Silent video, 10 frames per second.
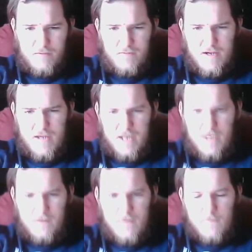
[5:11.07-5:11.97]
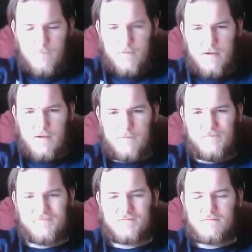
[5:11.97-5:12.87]
way,
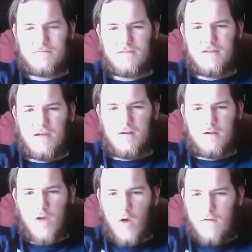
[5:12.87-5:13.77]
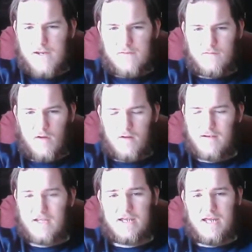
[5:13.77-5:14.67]
becomes Goey starts
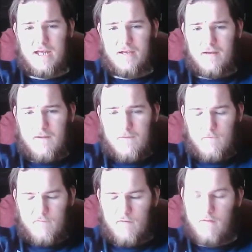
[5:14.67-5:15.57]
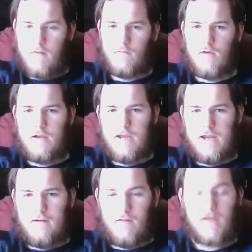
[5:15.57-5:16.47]
singing for everyone,
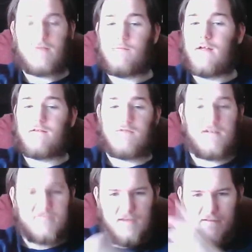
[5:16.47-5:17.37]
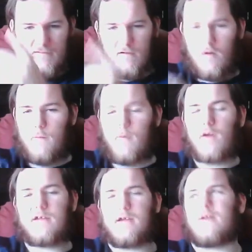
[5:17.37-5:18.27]
and like a black crush, they're all
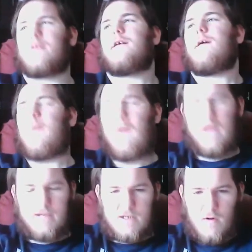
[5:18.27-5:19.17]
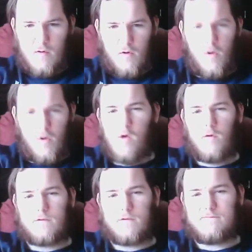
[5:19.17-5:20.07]
barking, and he goes,
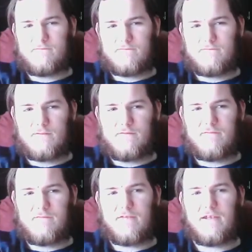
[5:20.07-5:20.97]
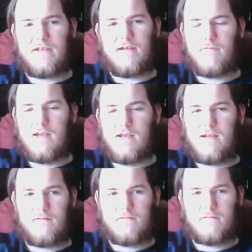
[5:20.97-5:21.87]
oh, you
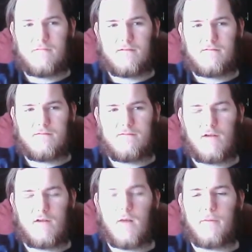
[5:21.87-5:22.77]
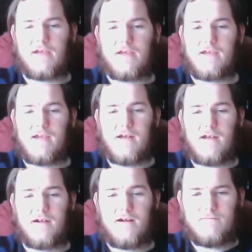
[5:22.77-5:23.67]
see, one copy I can sing,
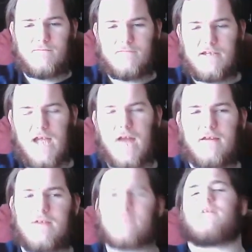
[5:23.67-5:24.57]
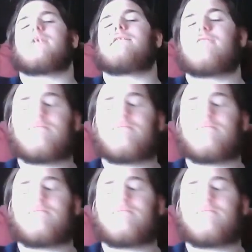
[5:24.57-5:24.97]
you get out of here, and he ditches